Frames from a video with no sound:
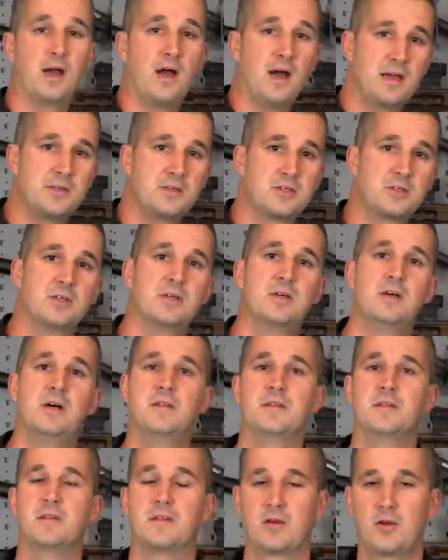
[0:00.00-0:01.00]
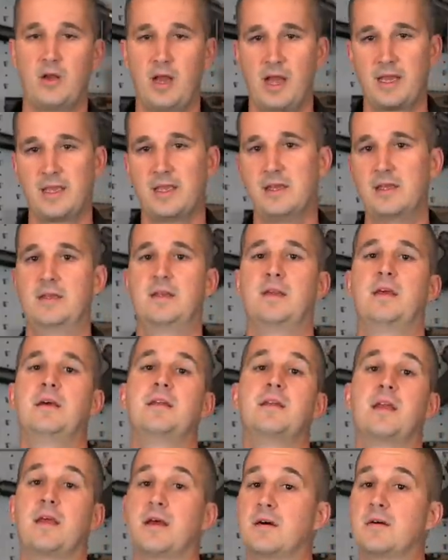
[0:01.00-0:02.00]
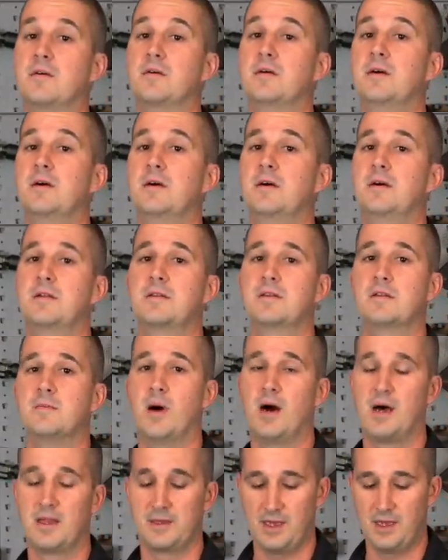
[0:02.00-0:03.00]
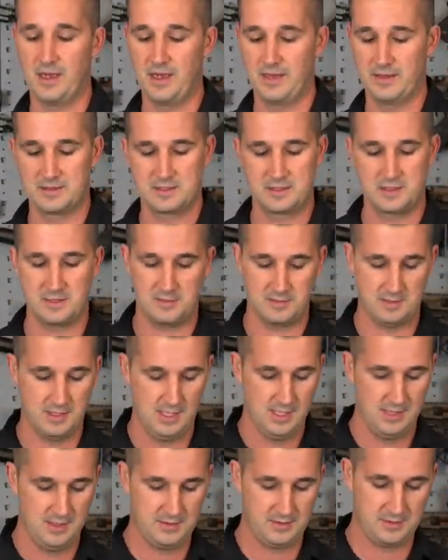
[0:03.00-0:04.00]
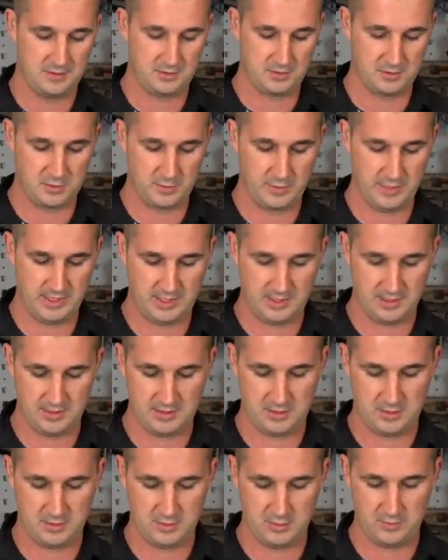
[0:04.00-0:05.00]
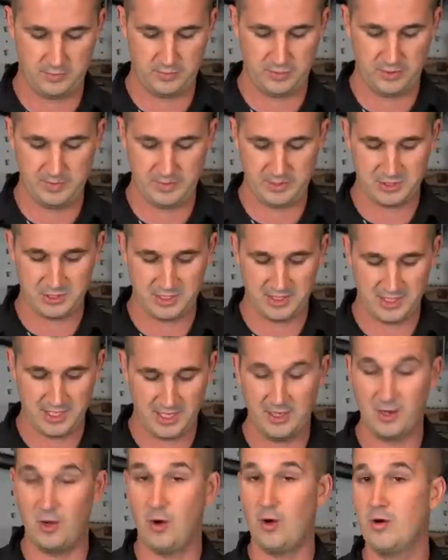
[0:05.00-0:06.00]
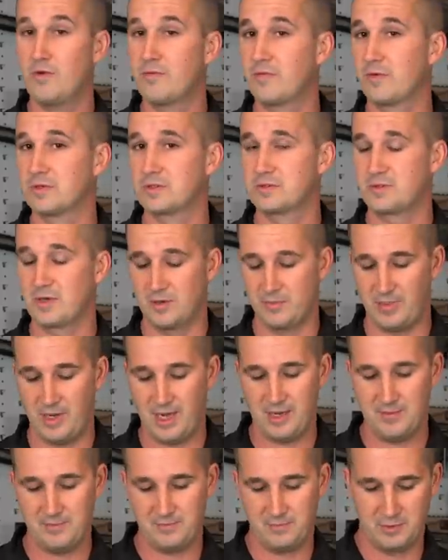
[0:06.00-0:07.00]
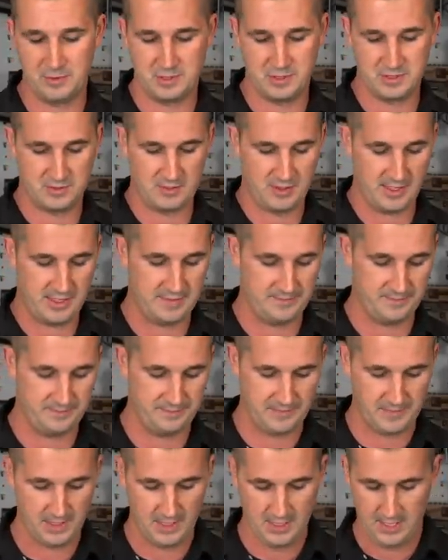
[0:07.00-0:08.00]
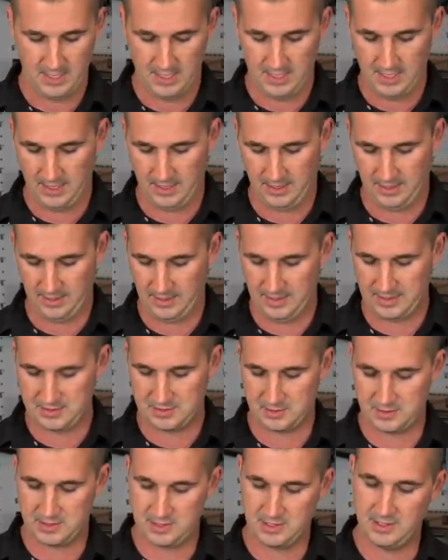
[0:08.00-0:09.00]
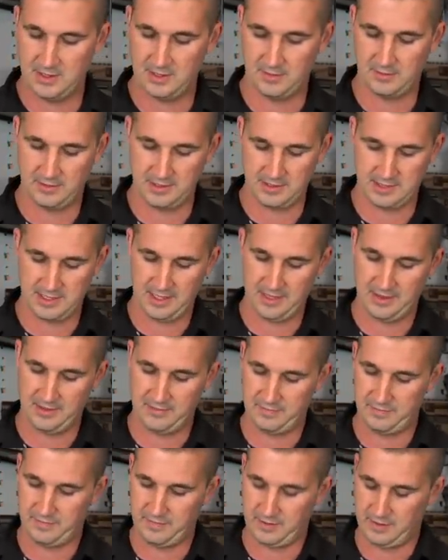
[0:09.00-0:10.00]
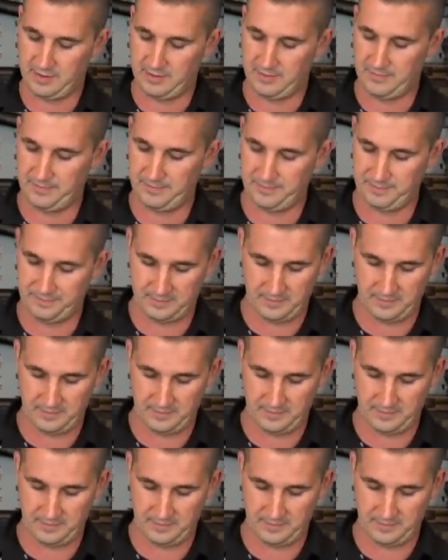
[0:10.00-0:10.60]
the Hydra and then the Kraken and now the Mod 9. So these are tweaked to pretty much negate all first round pop, which is great. And as you see here, these have um,